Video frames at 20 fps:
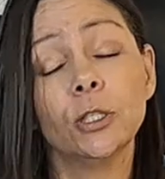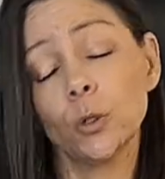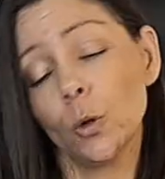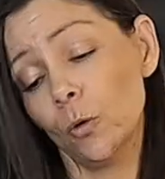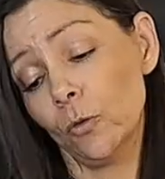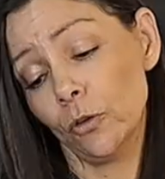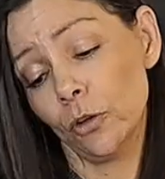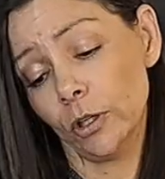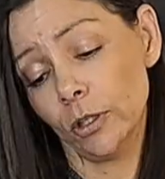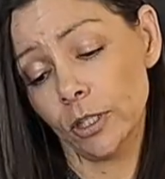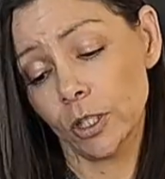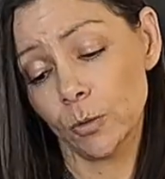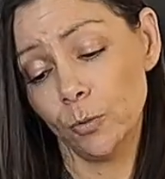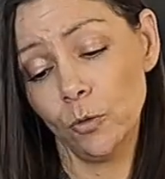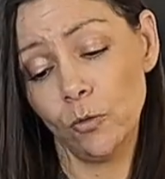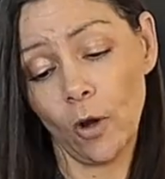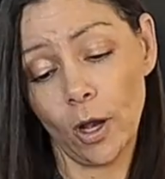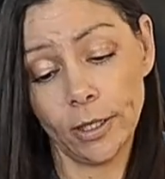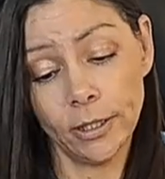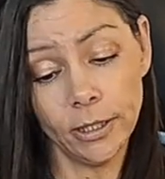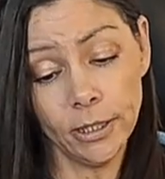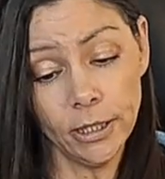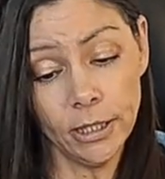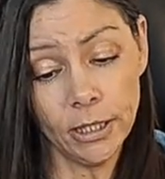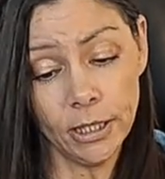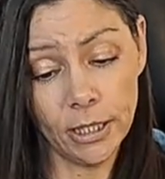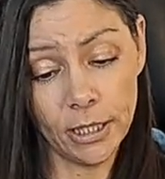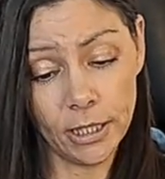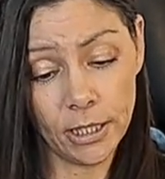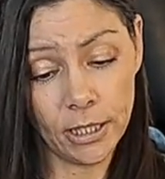It's over. Just move on.
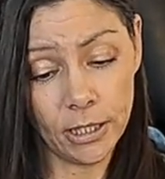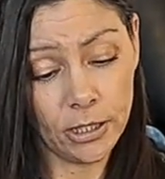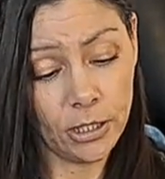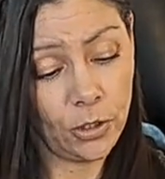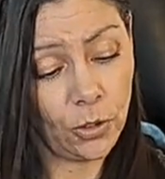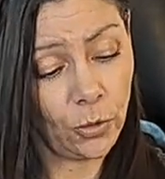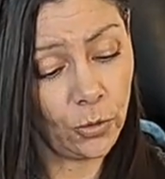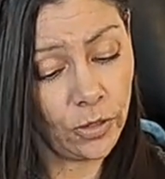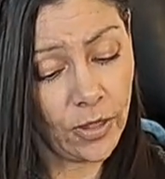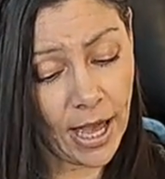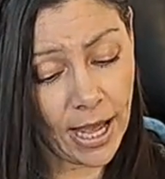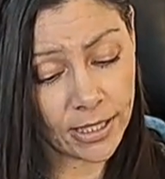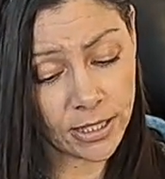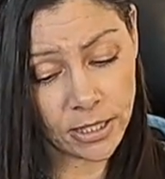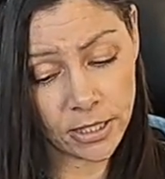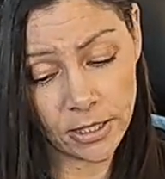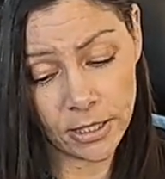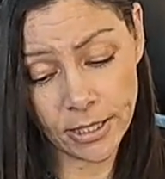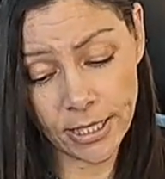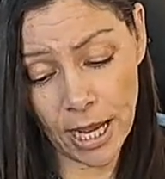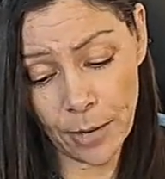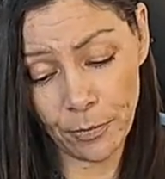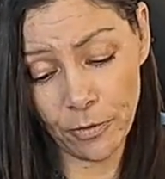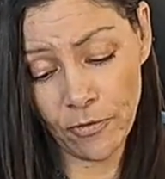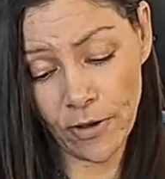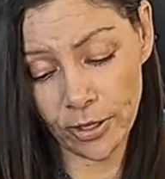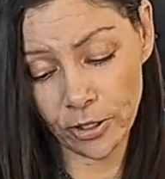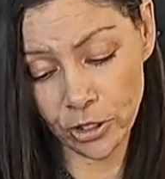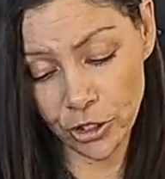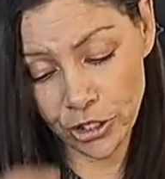That's the type
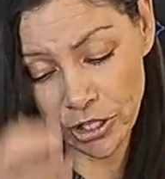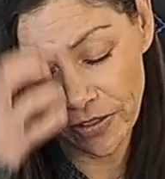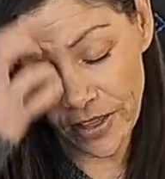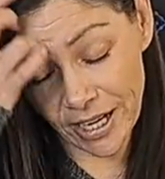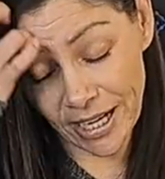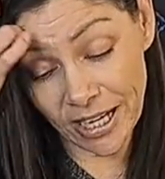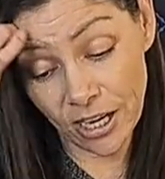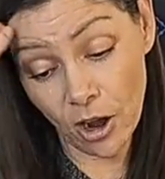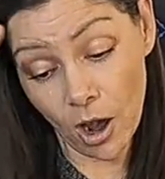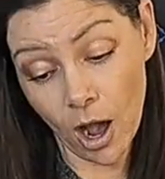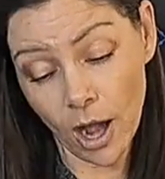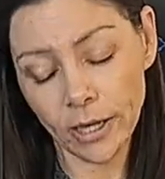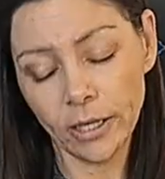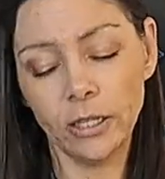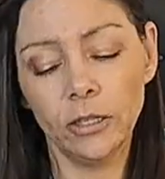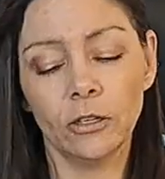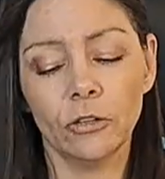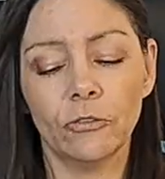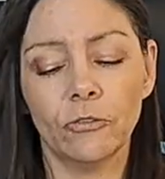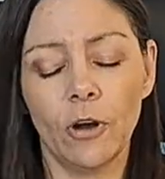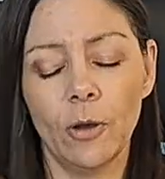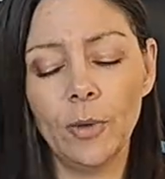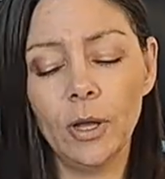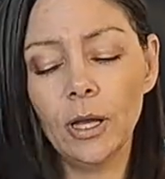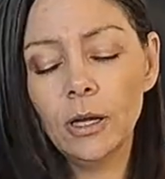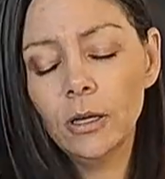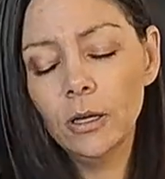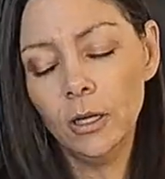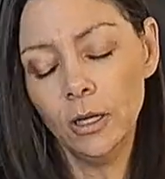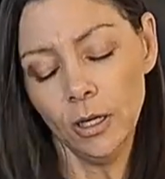of energy that I got here from
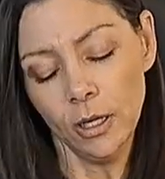it.